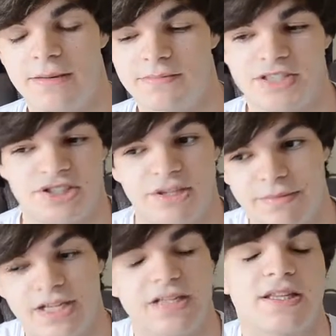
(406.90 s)
just
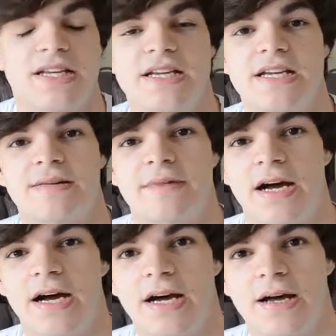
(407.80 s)
summoning the
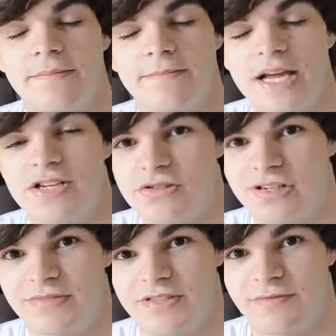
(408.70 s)
Angel
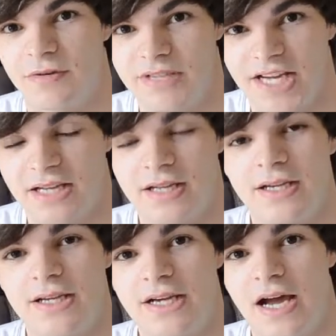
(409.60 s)
Trumpeter from deck,
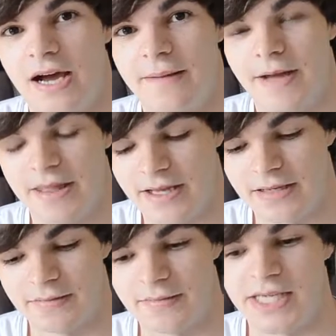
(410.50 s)
and then
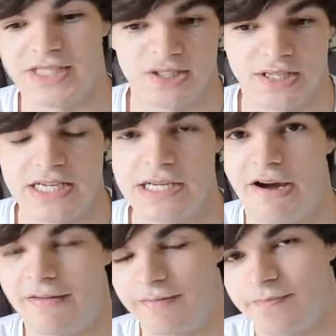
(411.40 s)
instantly you
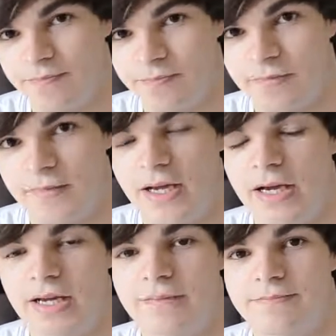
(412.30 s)

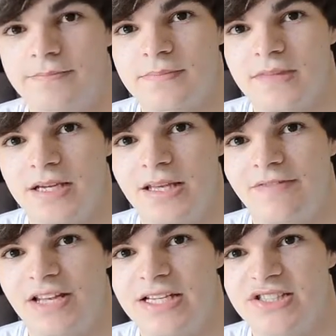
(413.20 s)
have
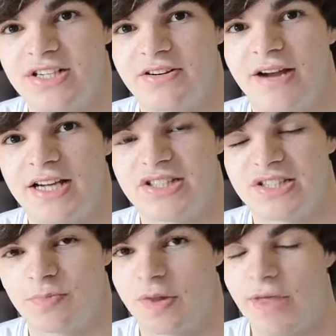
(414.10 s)
level 8 Synchro access
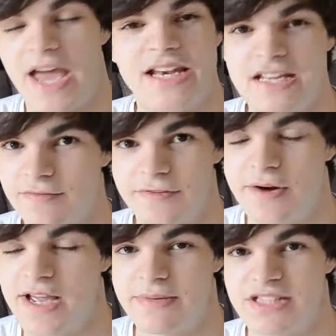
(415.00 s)
with any of your
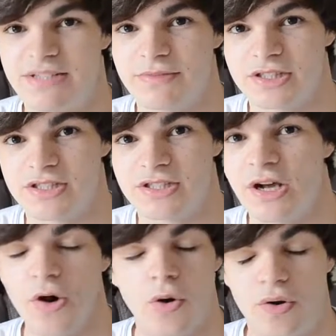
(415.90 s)
ABC monsters
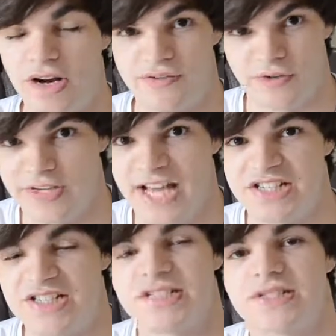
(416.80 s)
or any of your
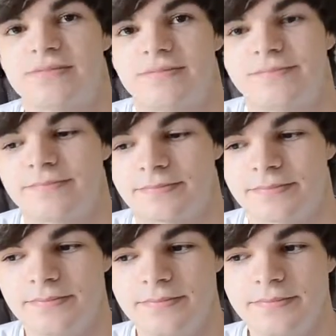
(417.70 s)
gadgets.
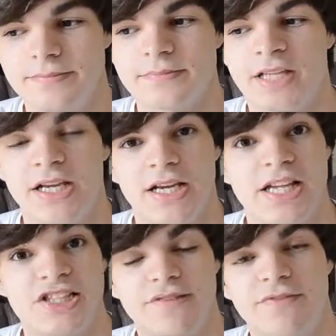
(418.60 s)

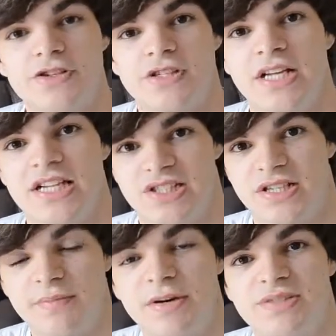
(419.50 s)
Insta-fusion is
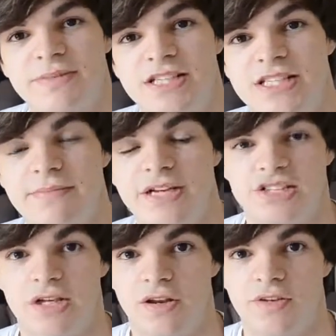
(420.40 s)
another possibility because a lot